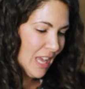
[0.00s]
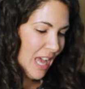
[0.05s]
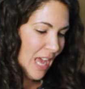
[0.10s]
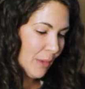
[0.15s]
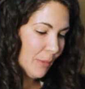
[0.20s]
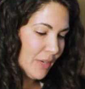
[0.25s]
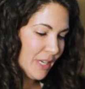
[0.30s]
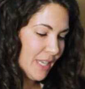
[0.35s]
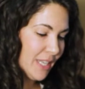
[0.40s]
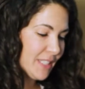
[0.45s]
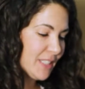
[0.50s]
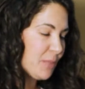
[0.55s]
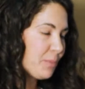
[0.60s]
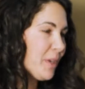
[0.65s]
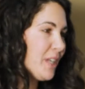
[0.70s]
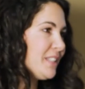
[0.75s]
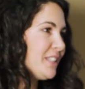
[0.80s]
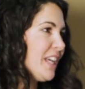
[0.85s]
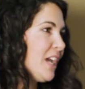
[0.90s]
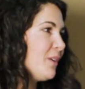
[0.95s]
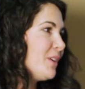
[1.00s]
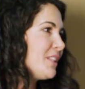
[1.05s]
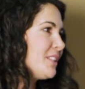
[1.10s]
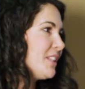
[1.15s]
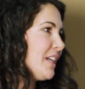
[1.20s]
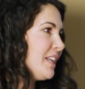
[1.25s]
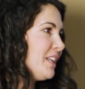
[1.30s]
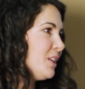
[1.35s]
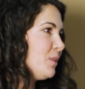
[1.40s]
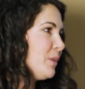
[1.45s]
I want to express how
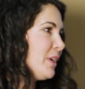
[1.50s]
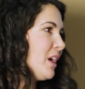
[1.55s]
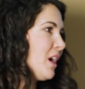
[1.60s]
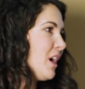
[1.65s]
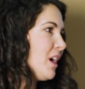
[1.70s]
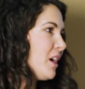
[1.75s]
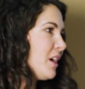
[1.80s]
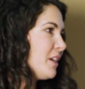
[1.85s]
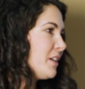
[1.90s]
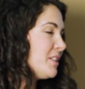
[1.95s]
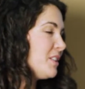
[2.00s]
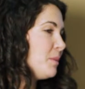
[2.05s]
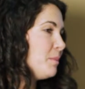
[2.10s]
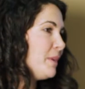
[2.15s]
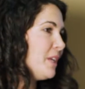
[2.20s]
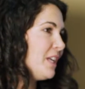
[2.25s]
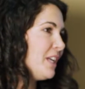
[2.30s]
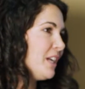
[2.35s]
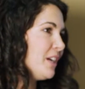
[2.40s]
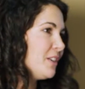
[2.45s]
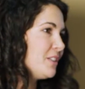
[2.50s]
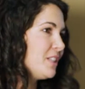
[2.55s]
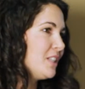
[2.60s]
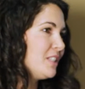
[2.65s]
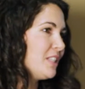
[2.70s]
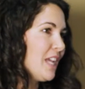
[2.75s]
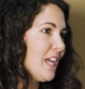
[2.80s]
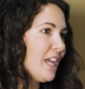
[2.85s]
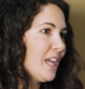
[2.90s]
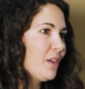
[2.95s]
excited we are to be here
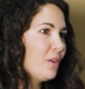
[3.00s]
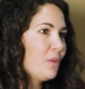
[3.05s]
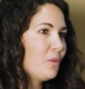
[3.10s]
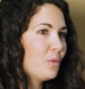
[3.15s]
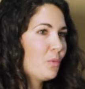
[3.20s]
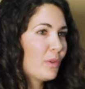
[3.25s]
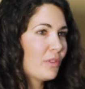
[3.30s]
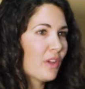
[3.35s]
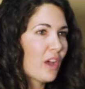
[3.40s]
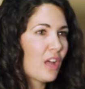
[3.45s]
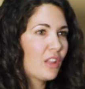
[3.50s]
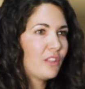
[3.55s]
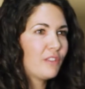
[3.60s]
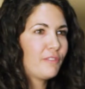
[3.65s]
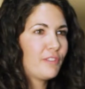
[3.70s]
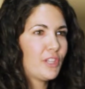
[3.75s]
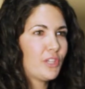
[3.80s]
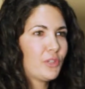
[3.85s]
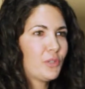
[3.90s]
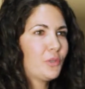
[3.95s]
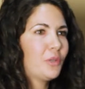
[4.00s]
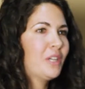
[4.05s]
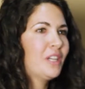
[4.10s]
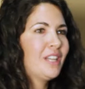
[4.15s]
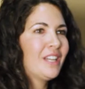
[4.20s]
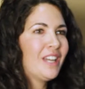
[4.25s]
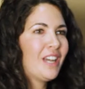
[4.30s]
today with all of you,